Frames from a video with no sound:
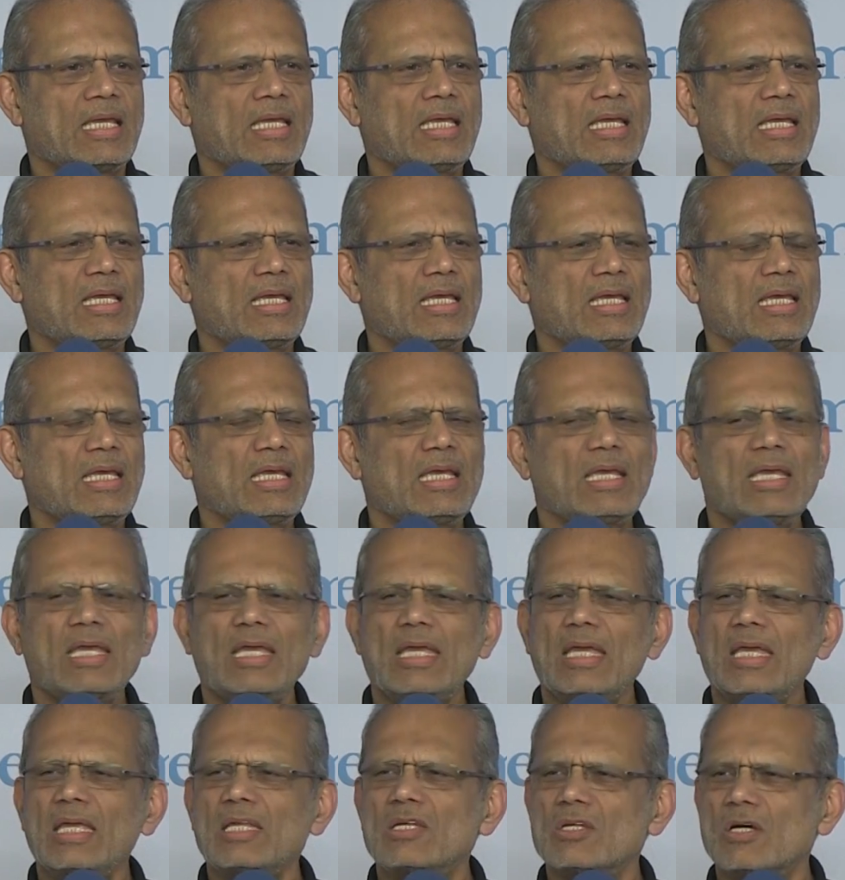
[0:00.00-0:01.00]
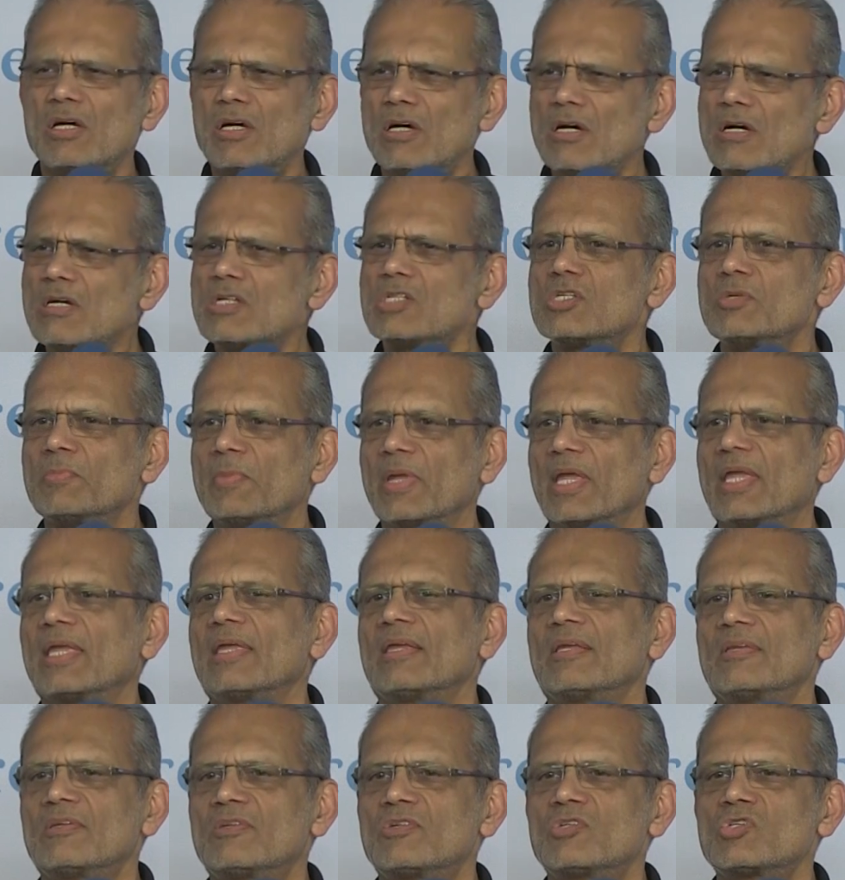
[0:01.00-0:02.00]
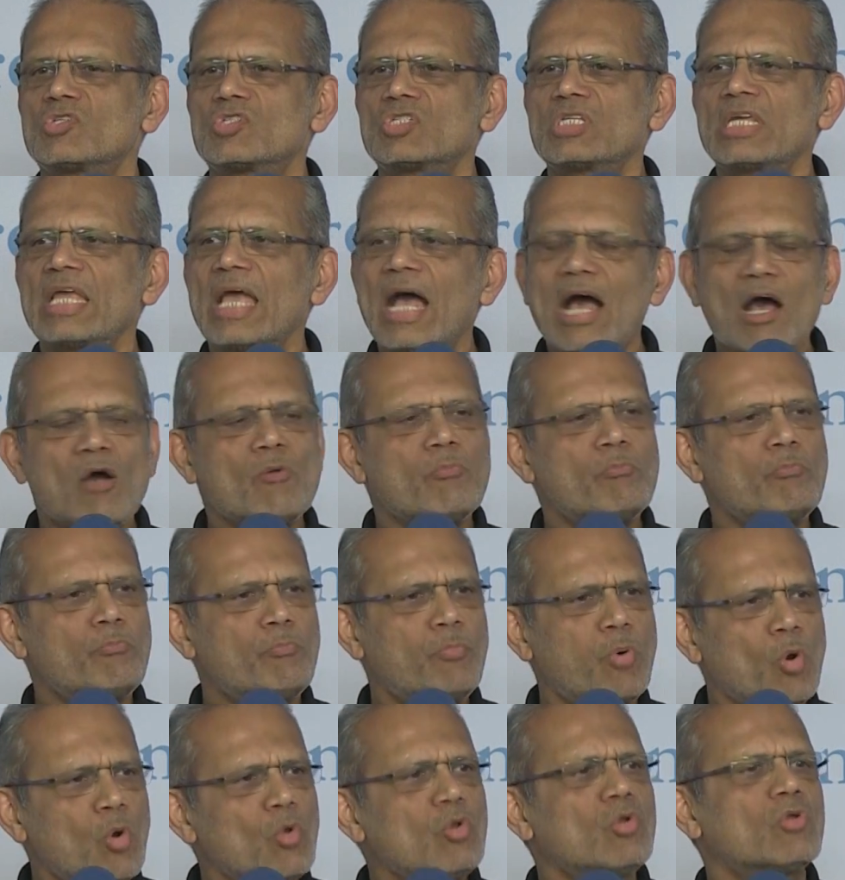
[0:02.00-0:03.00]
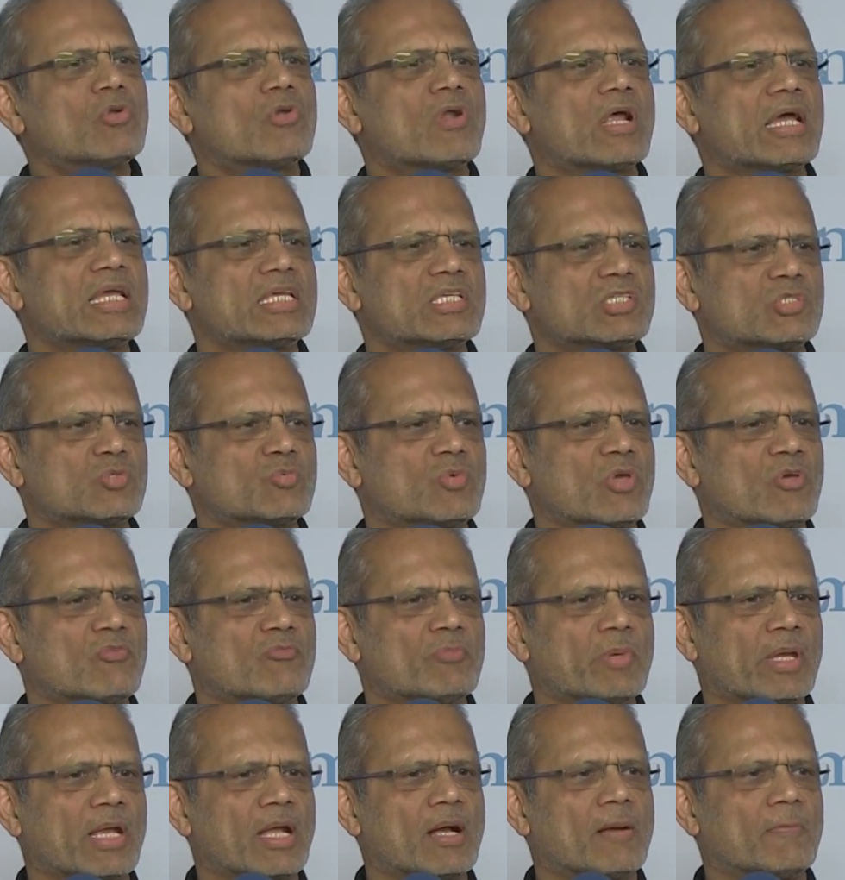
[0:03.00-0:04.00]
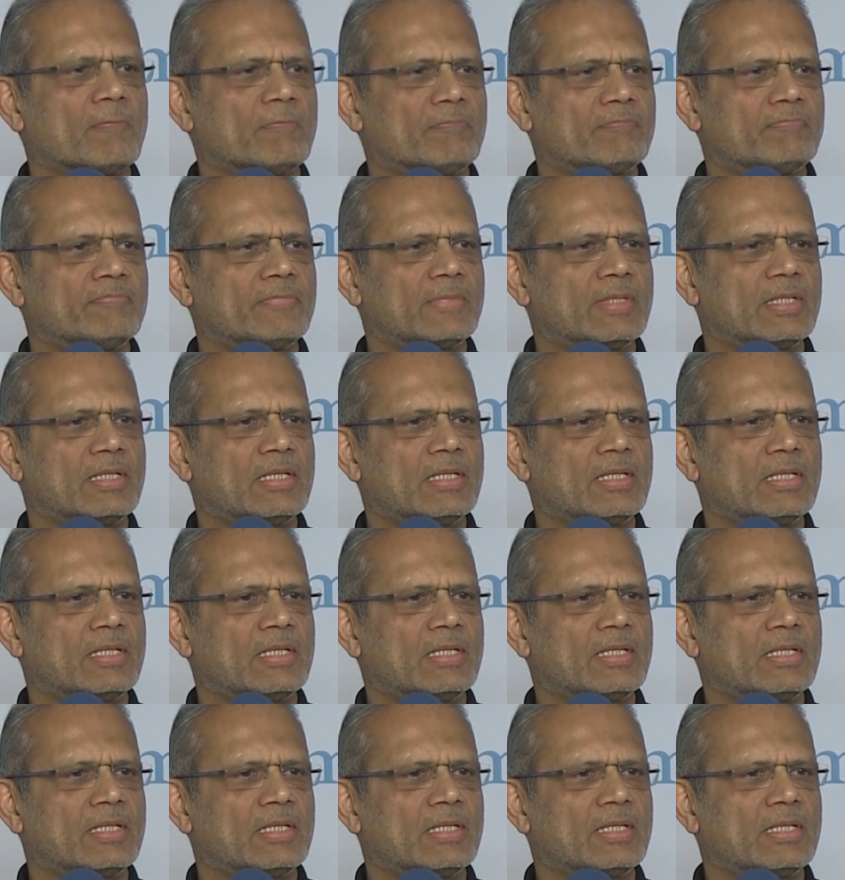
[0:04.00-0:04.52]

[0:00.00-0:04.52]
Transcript: it hurt me to see how polarized we have become.